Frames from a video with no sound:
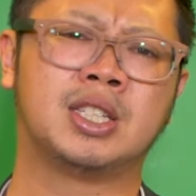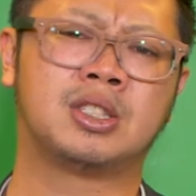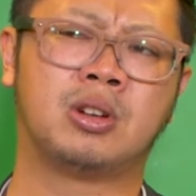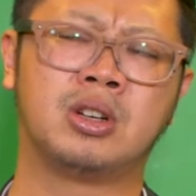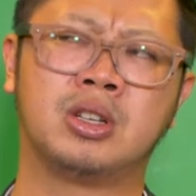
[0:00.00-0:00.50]

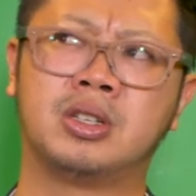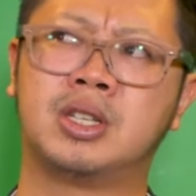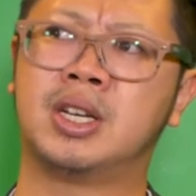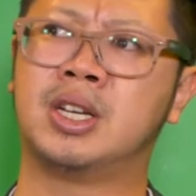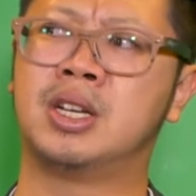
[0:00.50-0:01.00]

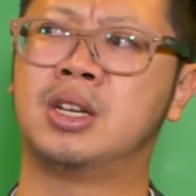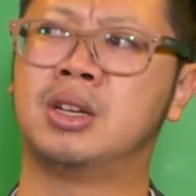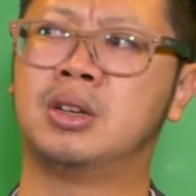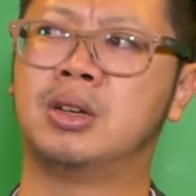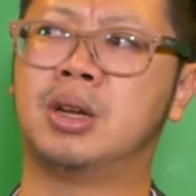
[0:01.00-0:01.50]
started
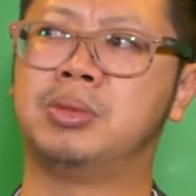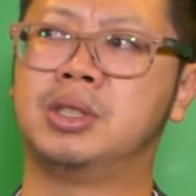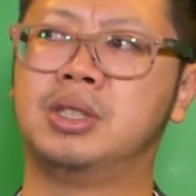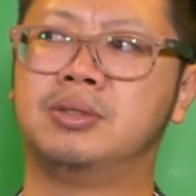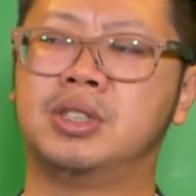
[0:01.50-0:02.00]
I
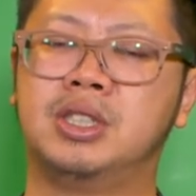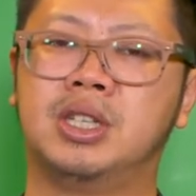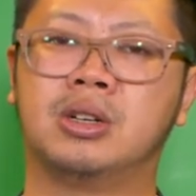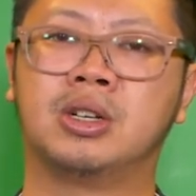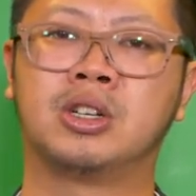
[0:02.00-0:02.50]
believe a
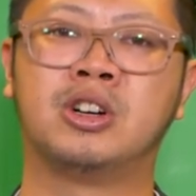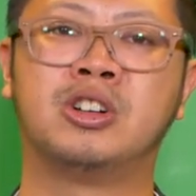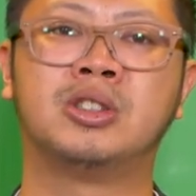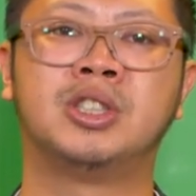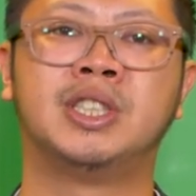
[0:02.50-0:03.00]
year
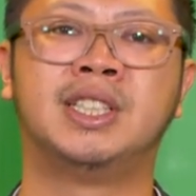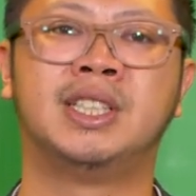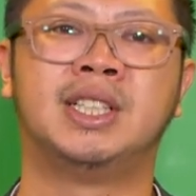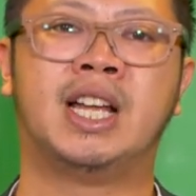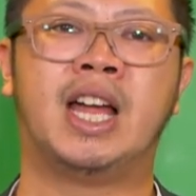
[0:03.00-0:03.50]
ago,
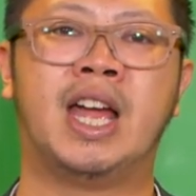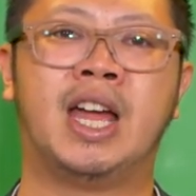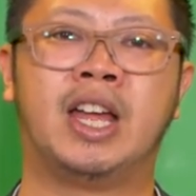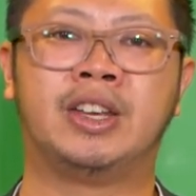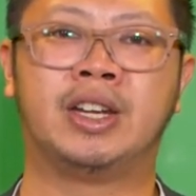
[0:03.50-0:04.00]

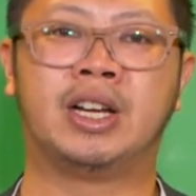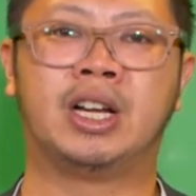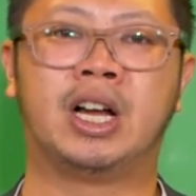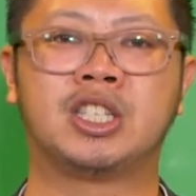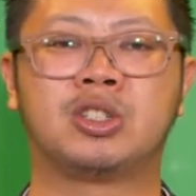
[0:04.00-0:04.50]
and
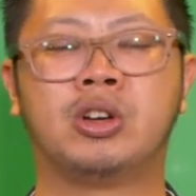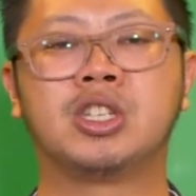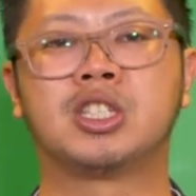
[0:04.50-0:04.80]
I started